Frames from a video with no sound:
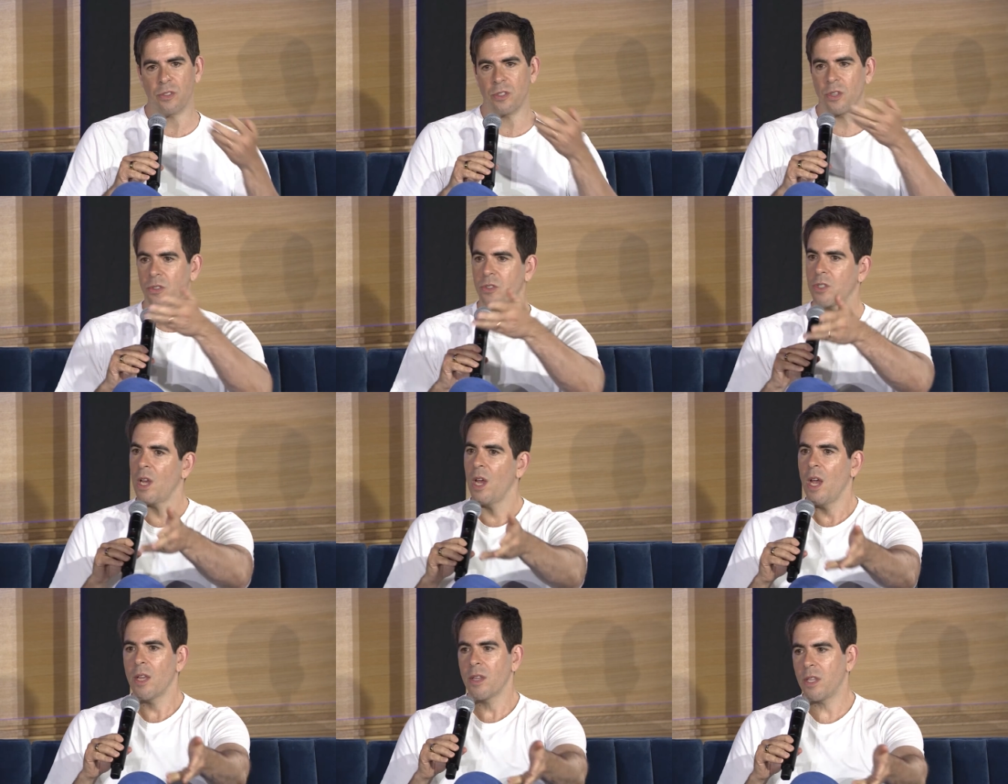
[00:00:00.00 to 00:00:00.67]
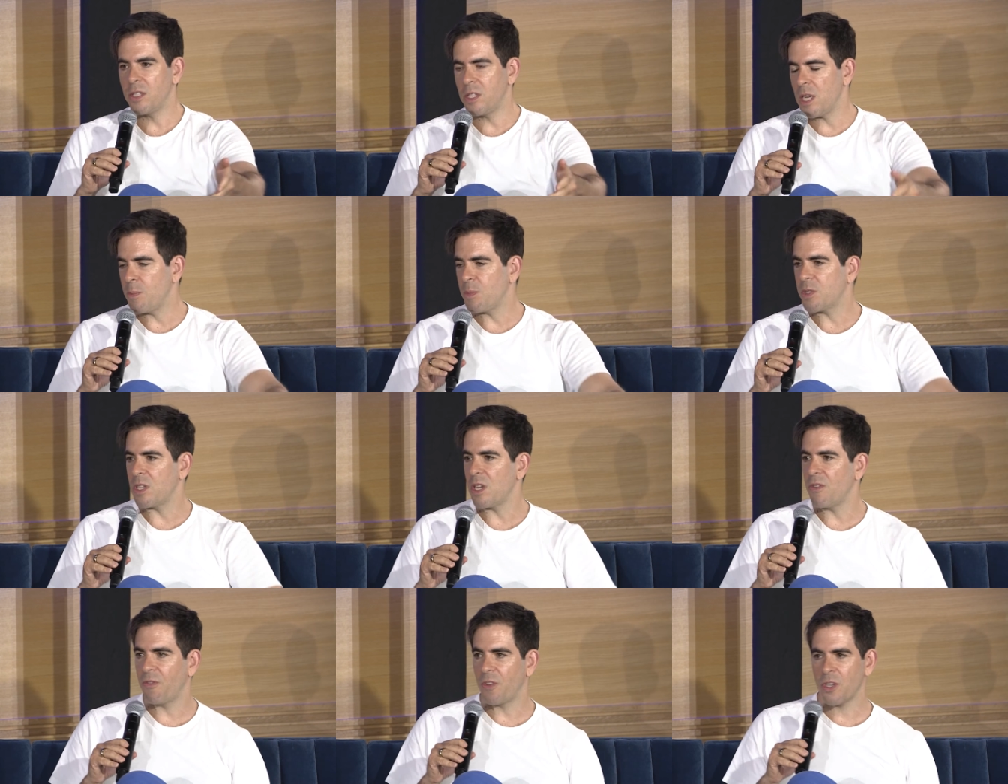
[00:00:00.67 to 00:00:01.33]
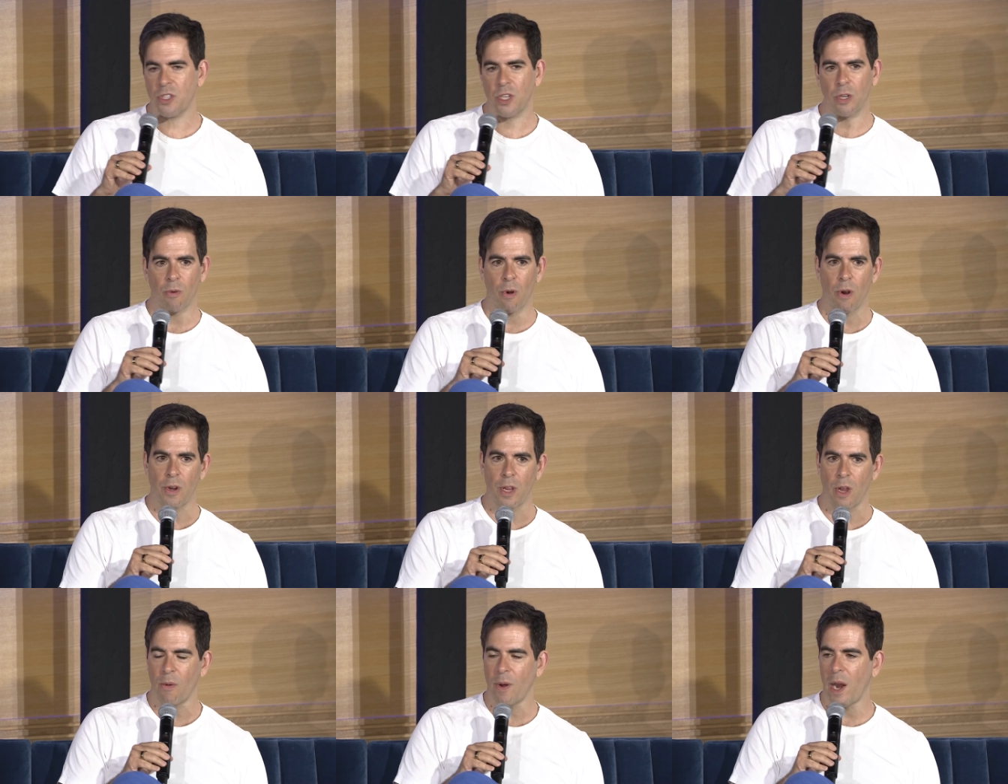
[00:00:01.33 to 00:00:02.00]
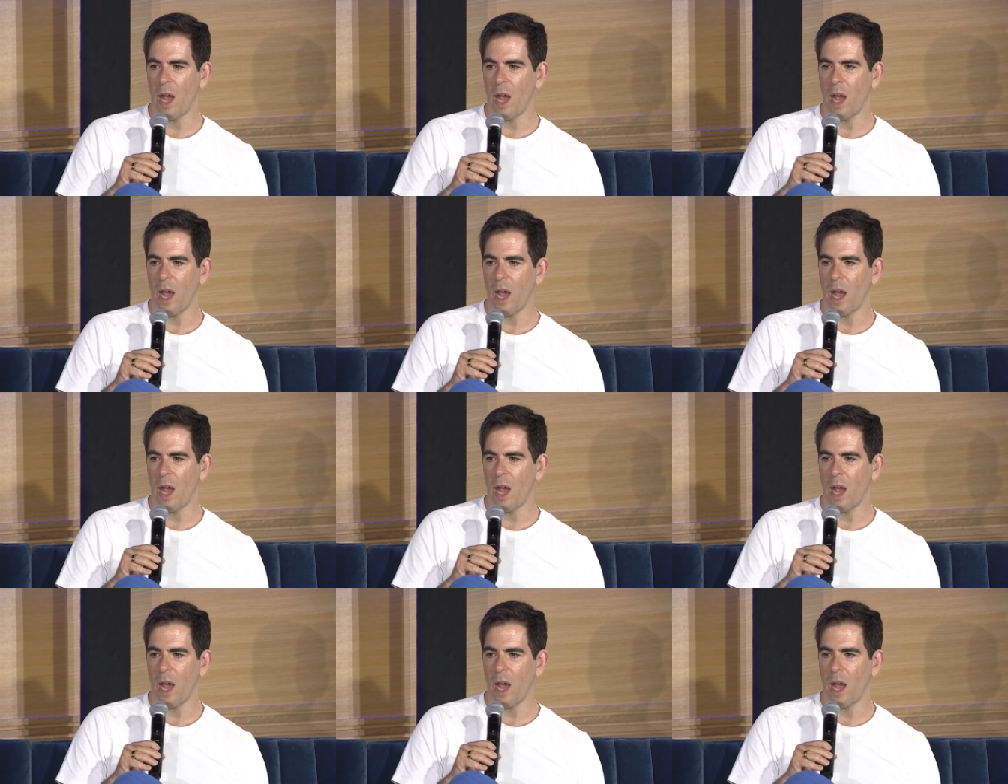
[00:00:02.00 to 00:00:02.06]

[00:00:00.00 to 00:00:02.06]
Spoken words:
There's the Deep Sea Fishing Rodeo in